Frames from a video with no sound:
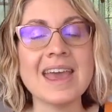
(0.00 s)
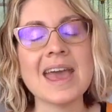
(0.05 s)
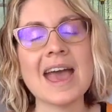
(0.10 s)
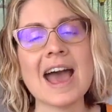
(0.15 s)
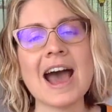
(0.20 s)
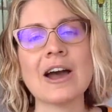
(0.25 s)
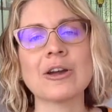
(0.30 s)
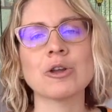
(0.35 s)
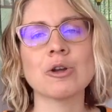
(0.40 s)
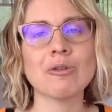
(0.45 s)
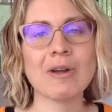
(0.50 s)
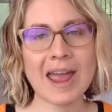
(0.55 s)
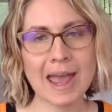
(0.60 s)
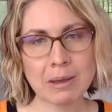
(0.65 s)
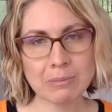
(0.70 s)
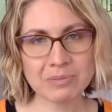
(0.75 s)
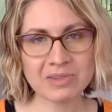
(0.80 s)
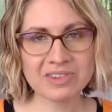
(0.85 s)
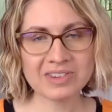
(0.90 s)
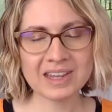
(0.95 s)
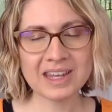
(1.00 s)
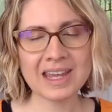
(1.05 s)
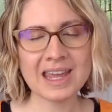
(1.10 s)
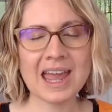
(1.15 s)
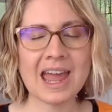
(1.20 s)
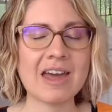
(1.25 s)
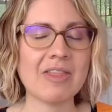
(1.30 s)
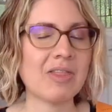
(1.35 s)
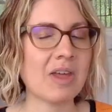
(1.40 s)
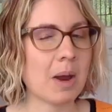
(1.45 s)
how your MC
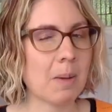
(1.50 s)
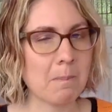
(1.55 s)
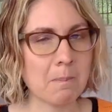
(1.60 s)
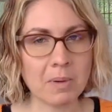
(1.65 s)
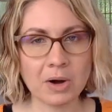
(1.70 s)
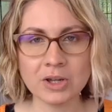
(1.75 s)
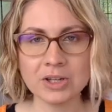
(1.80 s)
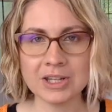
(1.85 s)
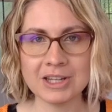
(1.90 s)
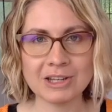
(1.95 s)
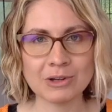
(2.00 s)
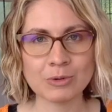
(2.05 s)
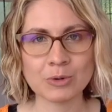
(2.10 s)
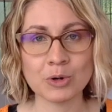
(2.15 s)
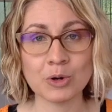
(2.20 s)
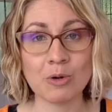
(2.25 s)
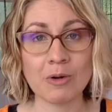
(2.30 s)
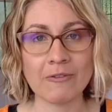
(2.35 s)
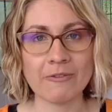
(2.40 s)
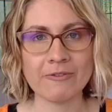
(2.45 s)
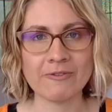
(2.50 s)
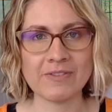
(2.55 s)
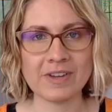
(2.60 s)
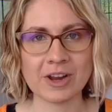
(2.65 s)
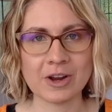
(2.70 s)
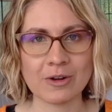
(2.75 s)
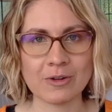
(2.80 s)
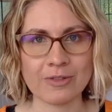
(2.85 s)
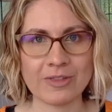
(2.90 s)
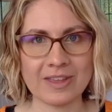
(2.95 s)
and their motley crew
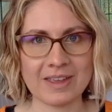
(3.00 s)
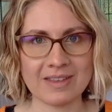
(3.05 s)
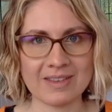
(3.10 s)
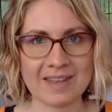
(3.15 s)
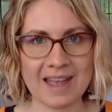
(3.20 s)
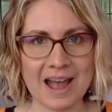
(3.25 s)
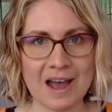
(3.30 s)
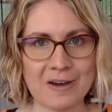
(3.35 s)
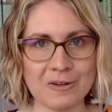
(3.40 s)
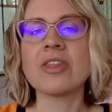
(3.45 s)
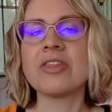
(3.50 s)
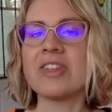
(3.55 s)
figure things out.